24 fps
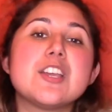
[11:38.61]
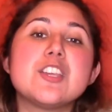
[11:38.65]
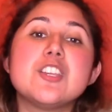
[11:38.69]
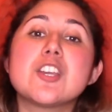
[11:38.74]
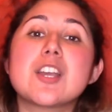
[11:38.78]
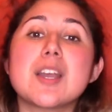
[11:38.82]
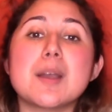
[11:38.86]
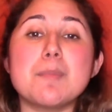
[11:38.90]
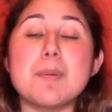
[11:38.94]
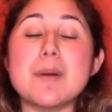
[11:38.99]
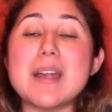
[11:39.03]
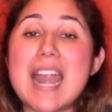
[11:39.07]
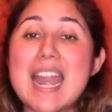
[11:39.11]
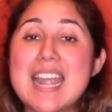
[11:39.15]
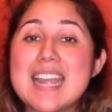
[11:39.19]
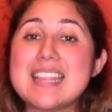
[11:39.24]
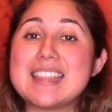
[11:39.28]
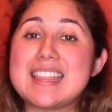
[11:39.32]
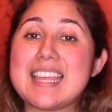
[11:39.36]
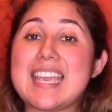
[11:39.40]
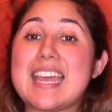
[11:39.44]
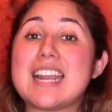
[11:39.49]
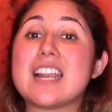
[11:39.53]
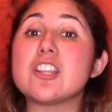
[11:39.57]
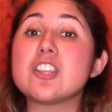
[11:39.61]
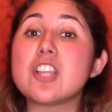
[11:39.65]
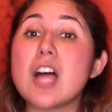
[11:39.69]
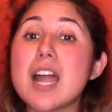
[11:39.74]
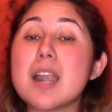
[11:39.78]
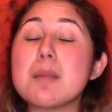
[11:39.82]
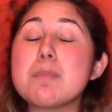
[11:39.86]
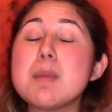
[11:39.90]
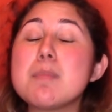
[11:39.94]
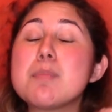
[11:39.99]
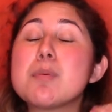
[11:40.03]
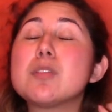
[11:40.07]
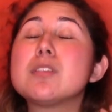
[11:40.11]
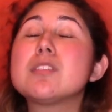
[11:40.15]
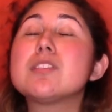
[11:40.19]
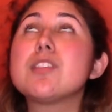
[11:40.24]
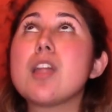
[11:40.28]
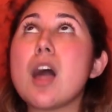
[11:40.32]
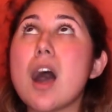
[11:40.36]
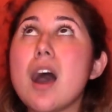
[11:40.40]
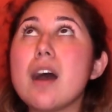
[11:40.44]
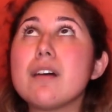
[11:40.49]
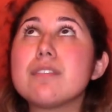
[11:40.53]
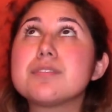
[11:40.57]
You could put anything, and a lot of people
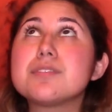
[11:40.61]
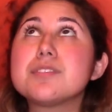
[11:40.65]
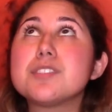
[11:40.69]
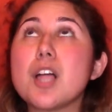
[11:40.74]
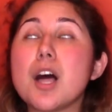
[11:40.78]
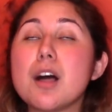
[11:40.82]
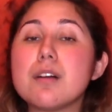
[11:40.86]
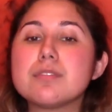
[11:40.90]
love